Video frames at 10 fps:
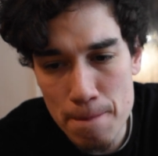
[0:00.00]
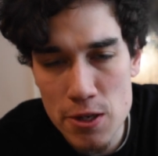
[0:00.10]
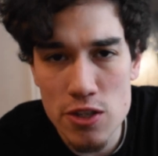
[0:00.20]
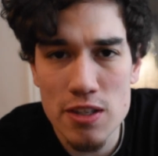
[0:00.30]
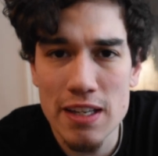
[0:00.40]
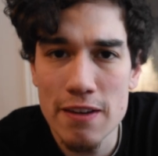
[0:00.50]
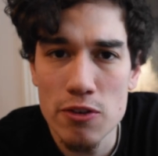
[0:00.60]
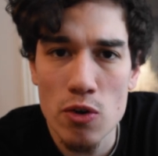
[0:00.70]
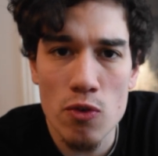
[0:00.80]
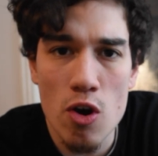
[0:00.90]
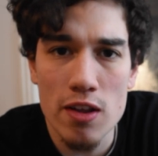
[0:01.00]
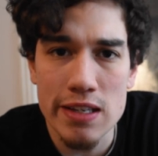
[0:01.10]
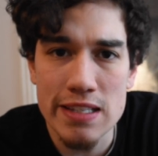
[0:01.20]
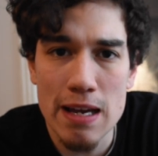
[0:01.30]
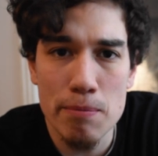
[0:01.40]
just to give you a raw
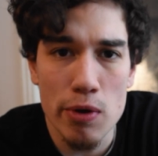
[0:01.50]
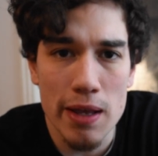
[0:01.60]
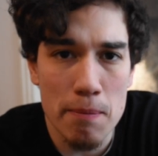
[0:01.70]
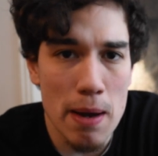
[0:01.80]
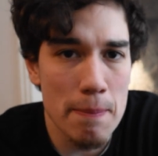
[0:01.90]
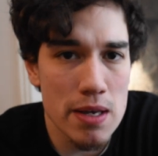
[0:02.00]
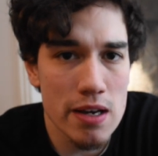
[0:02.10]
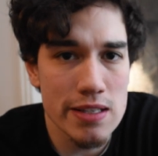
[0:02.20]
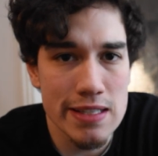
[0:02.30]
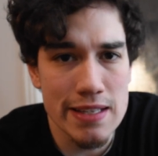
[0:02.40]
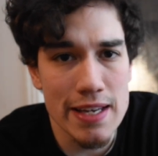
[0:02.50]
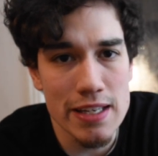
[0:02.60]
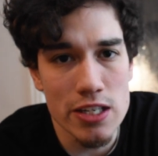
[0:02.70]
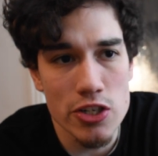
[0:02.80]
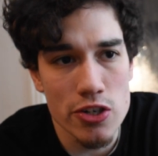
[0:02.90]
example, like my Because
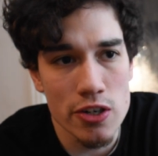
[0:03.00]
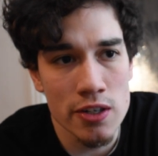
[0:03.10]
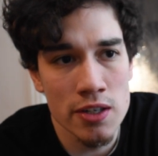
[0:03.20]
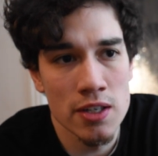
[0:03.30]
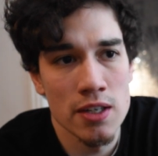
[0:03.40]
Zenki shirt,